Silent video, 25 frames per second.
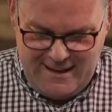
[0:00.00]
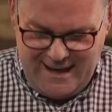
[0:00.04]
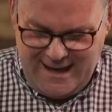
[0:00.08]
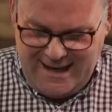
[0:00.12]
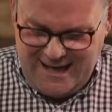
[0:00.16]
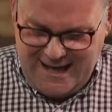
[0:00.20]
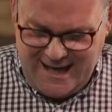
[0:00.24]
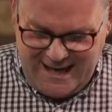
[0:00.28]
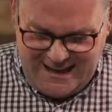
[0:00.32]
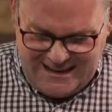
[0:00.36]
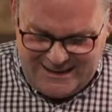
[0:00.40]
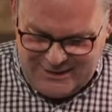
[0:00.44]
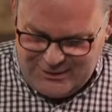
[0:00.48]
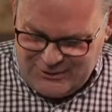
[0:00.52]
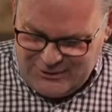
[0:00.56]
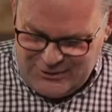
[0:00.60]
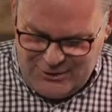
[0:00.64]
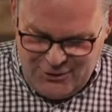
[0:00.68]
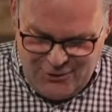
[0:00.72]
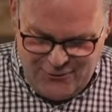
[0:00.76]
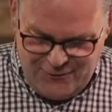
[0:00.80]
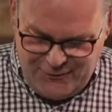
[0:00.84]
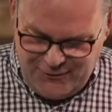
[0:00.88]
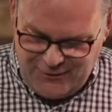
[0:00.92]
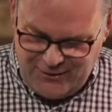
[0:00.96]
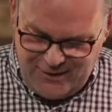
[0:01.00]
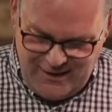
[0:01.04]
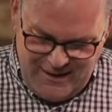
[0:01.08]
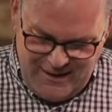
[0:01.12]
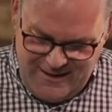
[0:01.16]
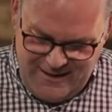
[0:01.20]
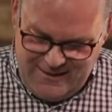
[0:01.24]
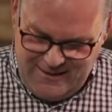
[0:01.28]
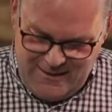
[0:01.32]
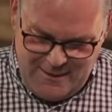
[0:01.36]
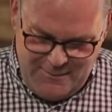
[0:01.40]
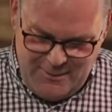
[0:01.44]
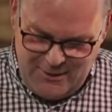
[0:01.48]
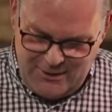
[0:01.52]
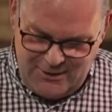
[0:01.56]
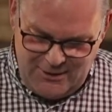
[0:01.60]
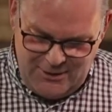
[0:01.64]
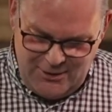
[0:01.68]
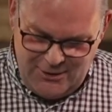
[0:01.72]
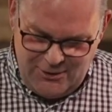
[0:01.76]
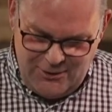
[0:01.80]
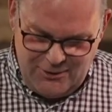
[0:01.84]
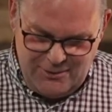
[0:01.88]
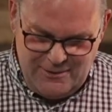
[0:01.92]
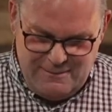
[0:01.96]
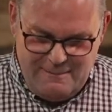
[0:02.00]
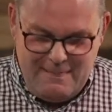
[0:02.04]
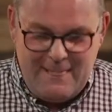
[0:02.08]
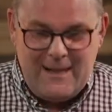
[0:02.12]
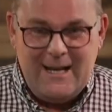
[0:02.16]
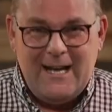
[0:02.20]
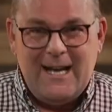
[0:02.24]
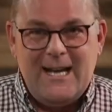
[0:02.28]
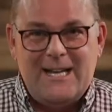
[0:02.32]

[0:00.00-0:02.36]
I don't know about you,